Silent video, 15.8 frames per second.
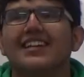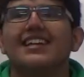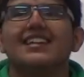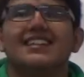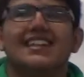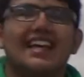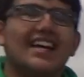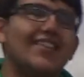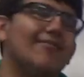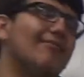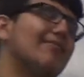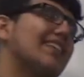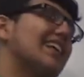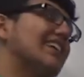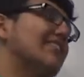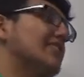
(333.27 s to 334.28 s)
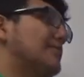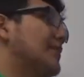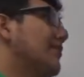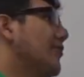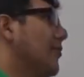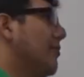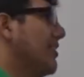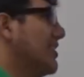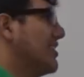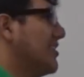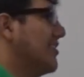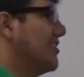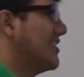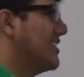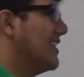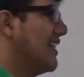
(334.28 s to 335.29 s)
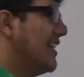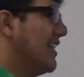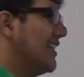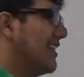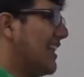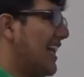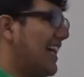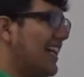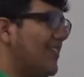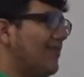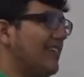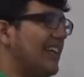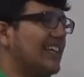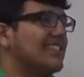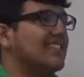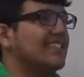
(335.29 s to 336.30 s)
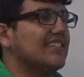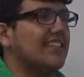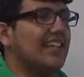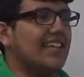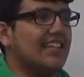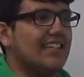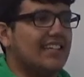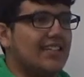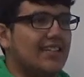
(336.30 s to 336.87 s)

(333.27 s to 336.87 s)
that it was built for prisoners that have yet to like